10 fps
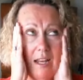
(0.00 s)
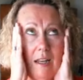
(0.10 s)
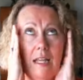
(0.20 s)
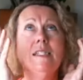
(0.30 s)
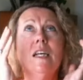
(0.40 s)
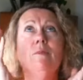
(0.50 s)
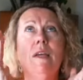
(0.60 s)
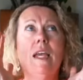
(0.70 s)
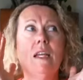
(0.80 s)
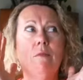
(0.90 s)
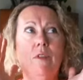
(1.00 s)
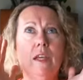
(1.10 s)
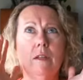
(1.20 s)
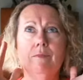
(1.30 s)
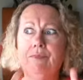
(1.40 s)
And inside my head, I'm
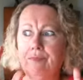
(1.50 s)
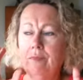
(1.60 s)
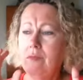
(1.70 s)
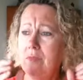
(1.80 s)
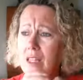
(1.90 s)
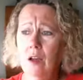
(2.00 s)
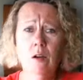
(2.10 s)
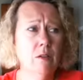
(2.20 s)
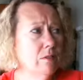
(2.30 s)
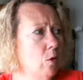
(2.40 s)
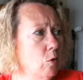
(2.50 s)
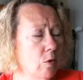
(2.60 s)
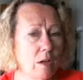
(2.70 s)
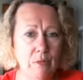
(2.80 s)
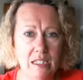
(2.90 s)
thinking, oh, the whole
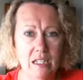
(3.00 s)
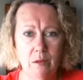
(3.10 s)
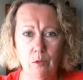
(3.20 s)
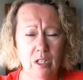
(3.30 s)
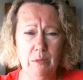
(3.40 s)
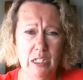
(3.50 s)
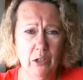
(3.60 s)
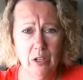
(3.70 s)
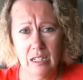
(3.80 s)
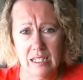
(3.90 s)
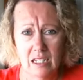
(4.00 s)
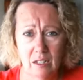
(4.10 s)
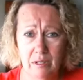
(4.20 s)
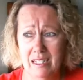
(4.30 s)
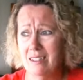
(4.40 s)
crowd must think I'm really
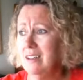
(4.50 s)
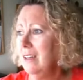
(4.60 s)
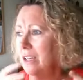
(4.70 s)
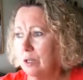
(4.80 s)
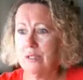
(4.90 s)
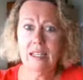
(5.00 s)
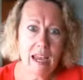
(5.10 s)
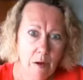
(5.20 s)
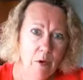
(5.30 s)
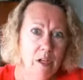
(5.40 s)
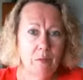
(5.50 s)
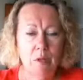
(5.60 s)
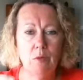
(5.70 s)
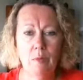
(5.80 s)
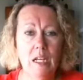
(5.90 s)
materialistic. I mean, it's a camera, it can
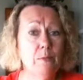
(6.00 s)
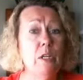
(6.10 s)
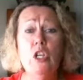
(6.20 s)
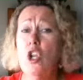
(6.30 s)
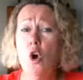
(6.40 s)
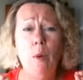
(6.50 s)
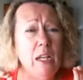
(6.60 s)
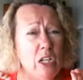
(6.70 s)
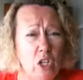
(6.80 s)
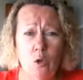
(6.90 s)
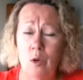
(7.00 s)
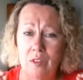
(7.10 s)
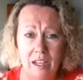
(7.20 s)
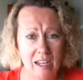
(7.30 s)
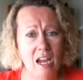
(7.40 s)
be replaced, but nobody knew
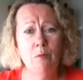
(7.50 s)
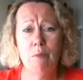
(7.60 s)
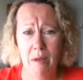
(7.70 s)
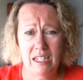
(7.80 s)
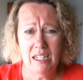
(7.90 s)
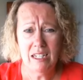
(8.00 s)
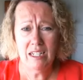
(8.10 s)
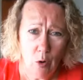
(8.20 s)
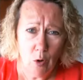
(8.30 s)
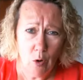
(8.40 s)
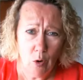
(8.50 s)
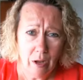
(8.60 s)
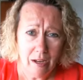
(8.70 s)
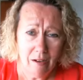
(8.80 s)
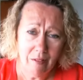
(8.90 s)
what that camera meant to that
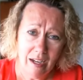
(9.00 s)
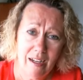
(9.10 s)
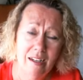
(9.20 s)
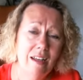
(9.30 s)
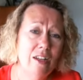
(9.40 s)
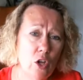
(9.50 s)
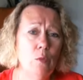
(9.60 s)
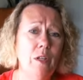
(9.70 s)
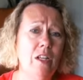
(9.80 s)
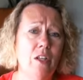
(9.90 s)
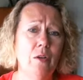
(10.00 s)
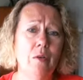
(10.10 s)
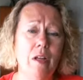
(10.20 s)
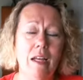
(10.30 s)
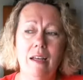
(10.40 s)
little boy, right?
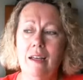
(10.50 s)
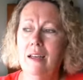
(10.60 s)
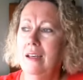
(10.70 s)
Nobody knew.